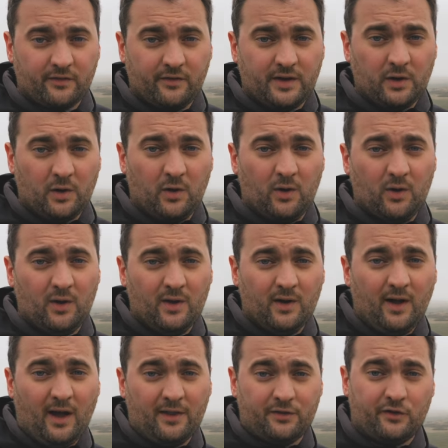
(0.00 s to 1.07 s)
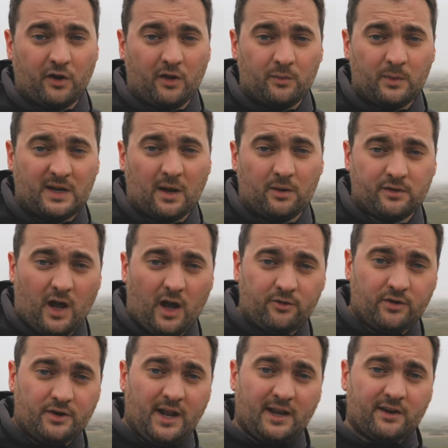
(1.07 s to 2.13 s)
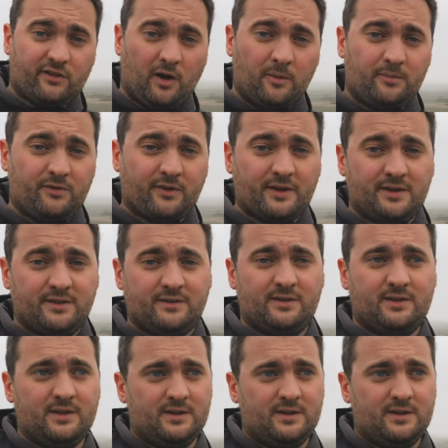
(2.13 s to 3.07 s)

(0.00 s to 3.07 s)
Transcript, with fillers: video at the start of the week, I was at 190 subs, and